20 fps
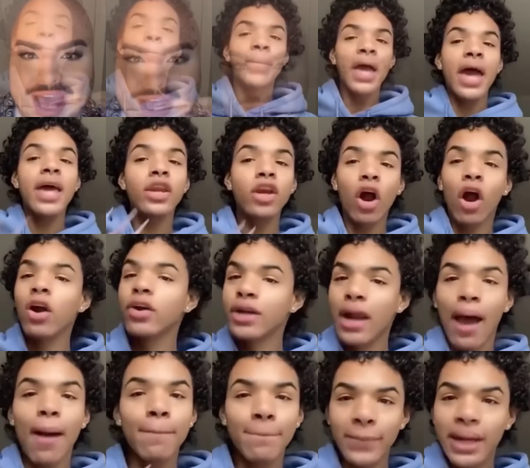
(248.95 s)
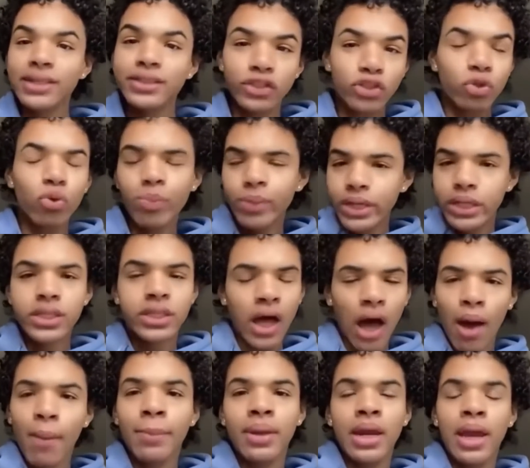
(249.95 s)
Men are not meant to be
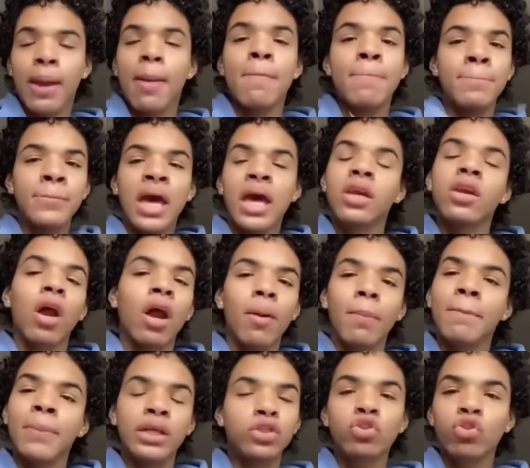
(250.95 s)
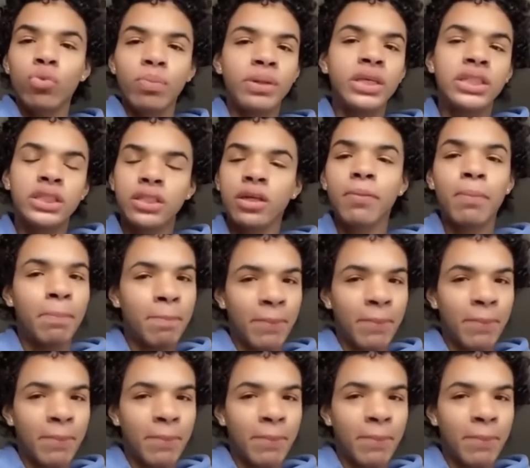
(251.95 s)
dominant. Men are meant to be submissive.